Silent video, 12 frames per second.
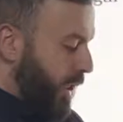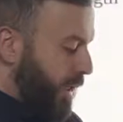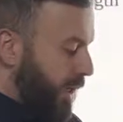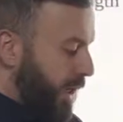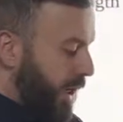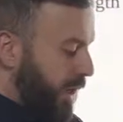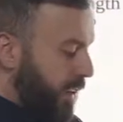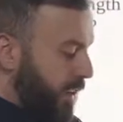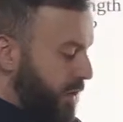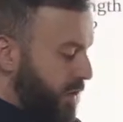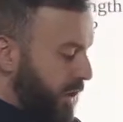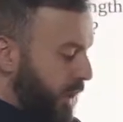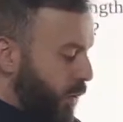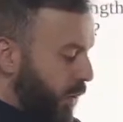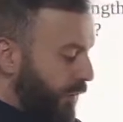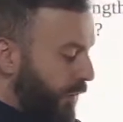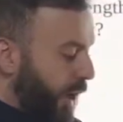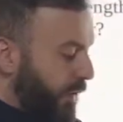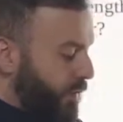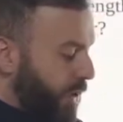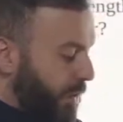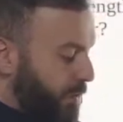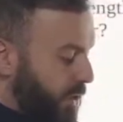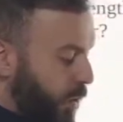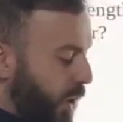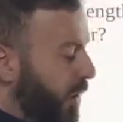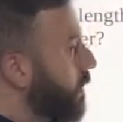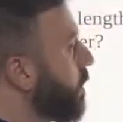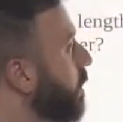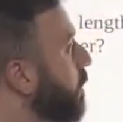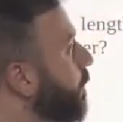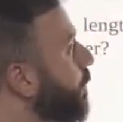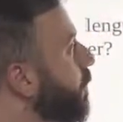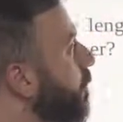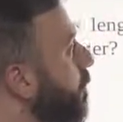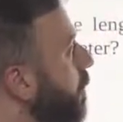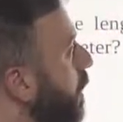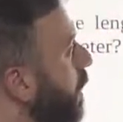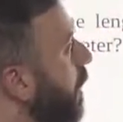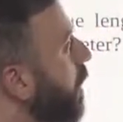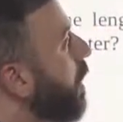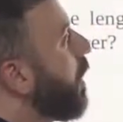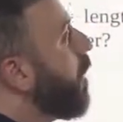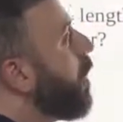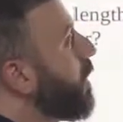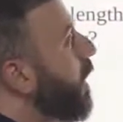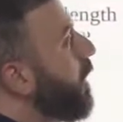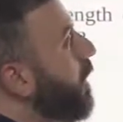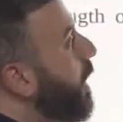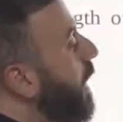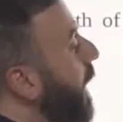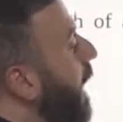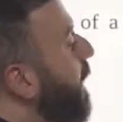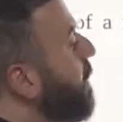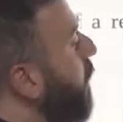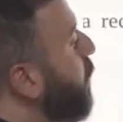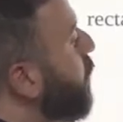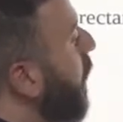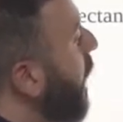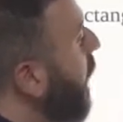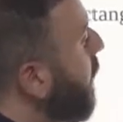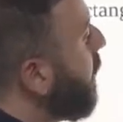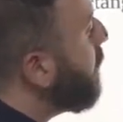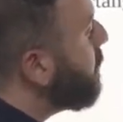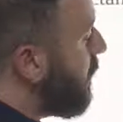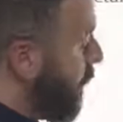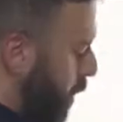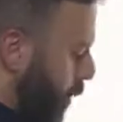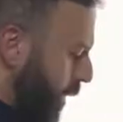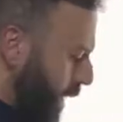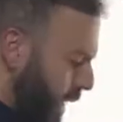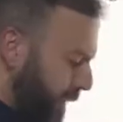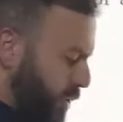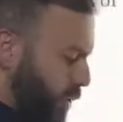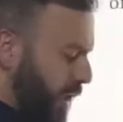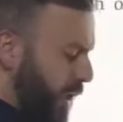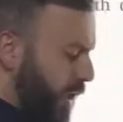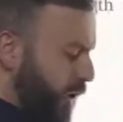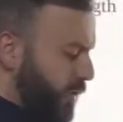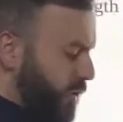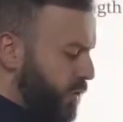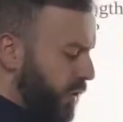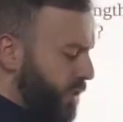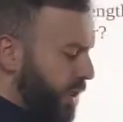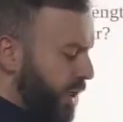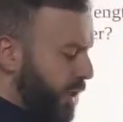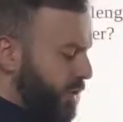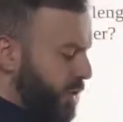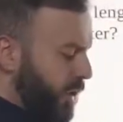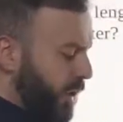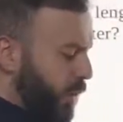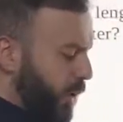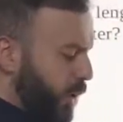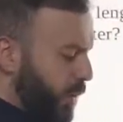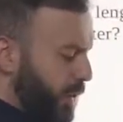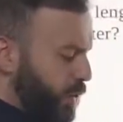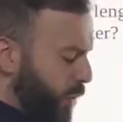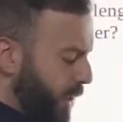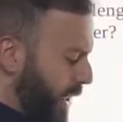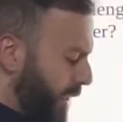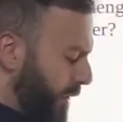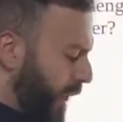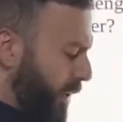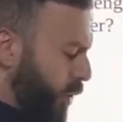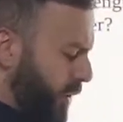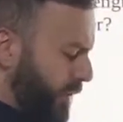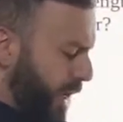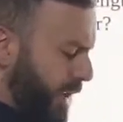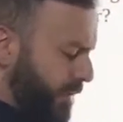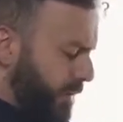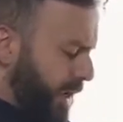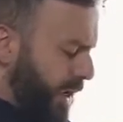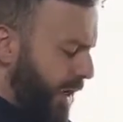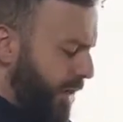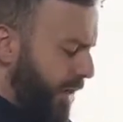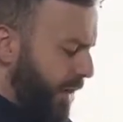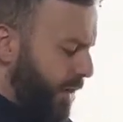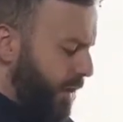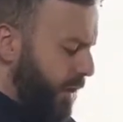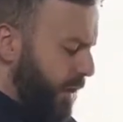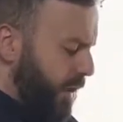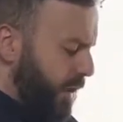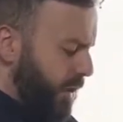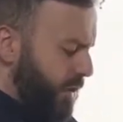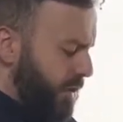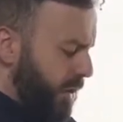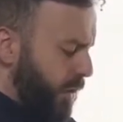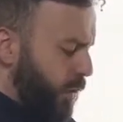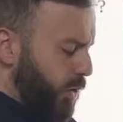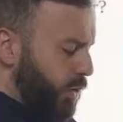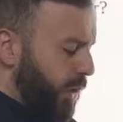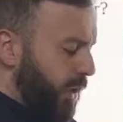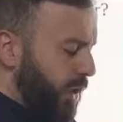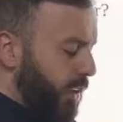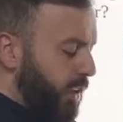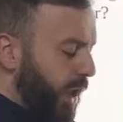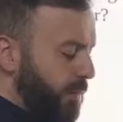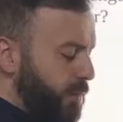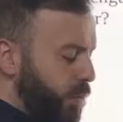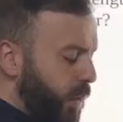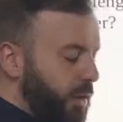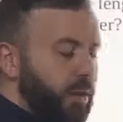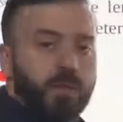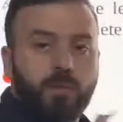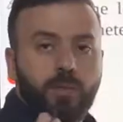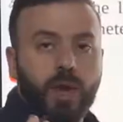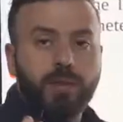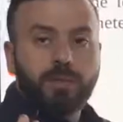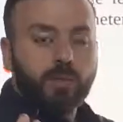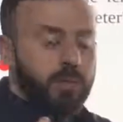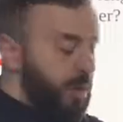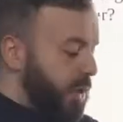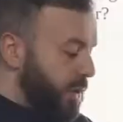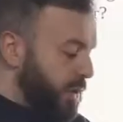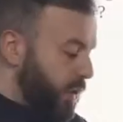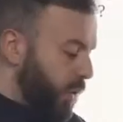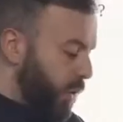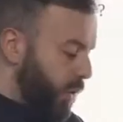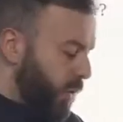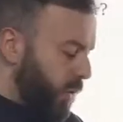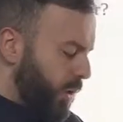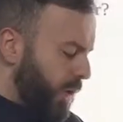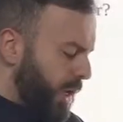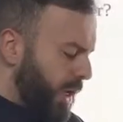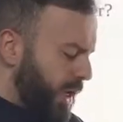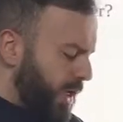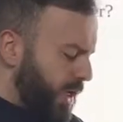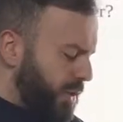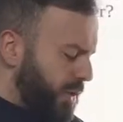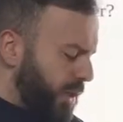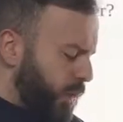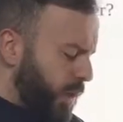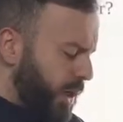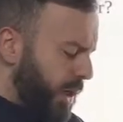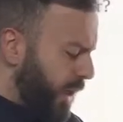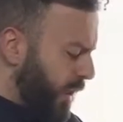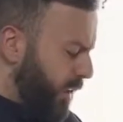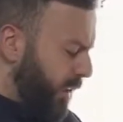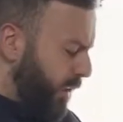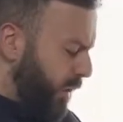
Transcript: the length is equal 5 times the width. Okay, and if the area is equal 180, so the area of this rectangle is equal to how much? 180. I know that the area is equal to length times width, right? So area is equal length.